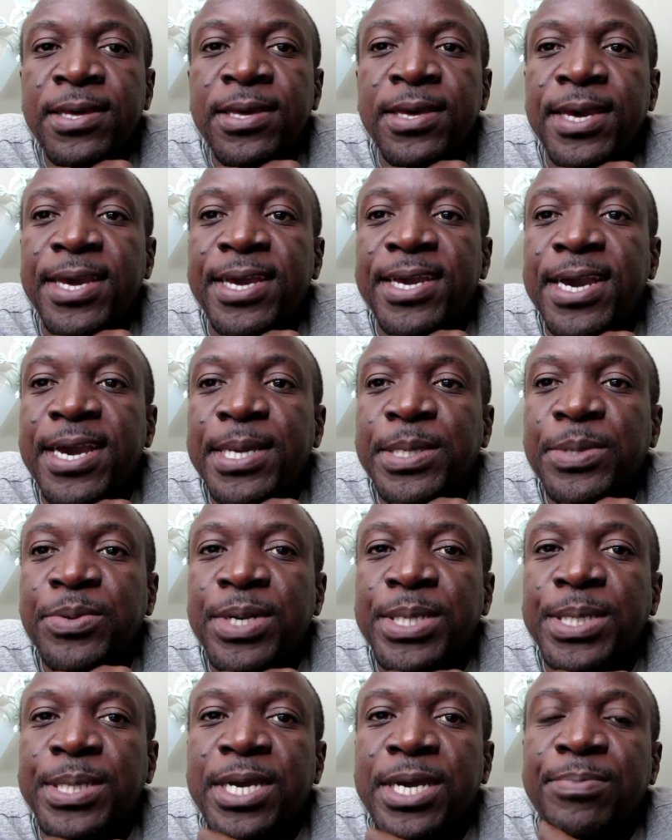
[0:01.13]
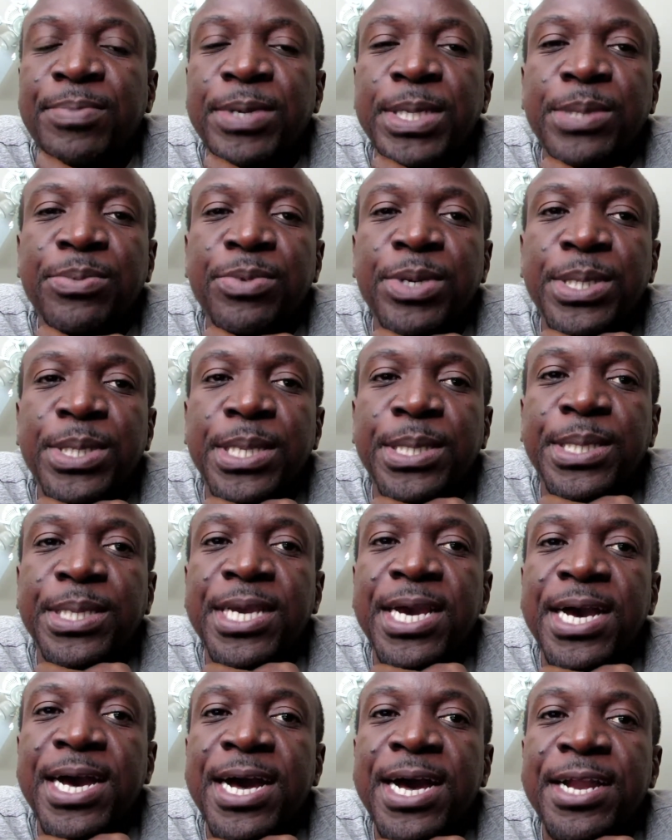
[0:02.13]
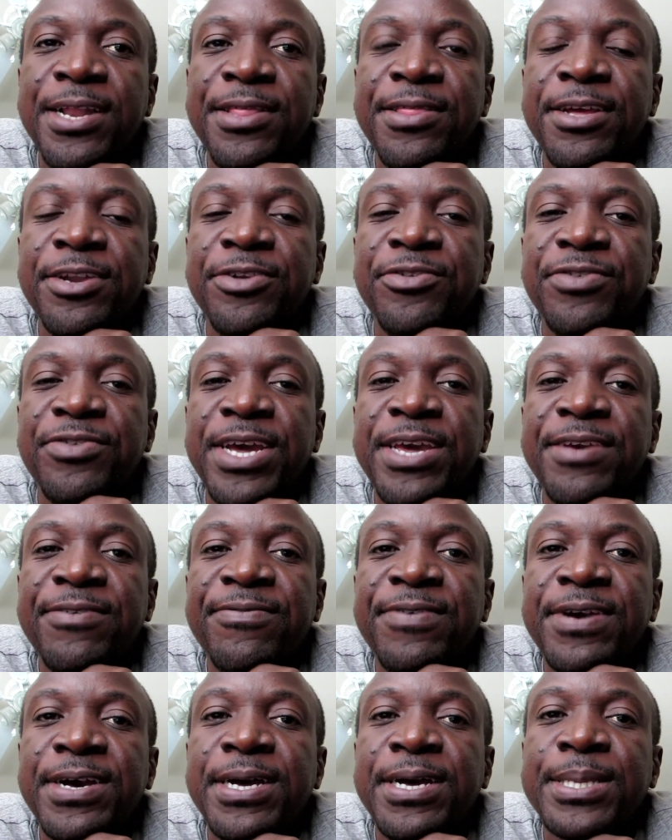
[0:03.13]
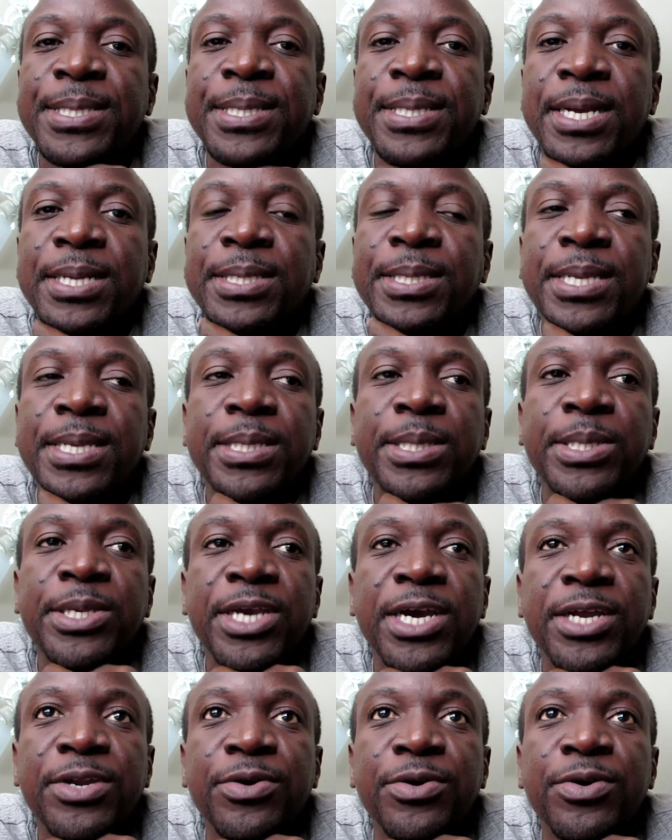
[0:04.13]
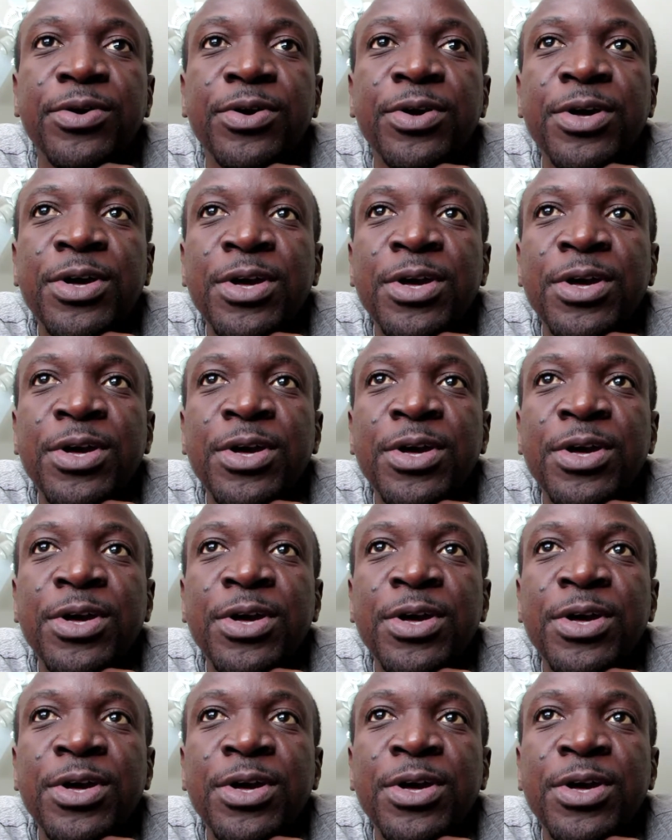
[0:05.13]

hey guys what's up it's moses here at the driver success channel